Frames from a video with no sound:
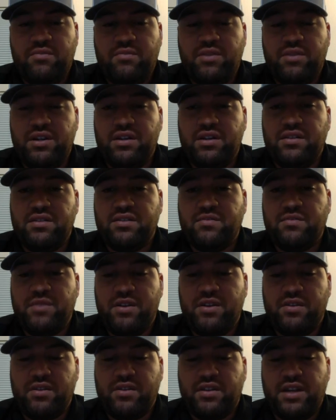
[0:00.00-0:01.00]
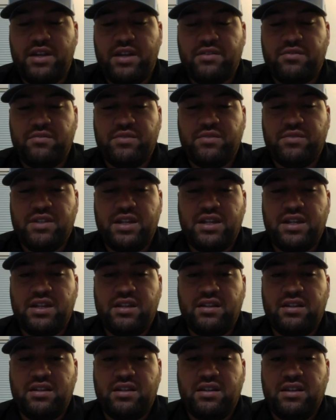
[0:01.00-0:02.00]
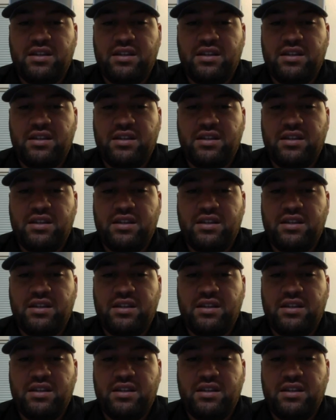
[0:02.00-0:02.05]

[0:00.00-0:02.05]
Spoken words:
but in a smaller classroom setting,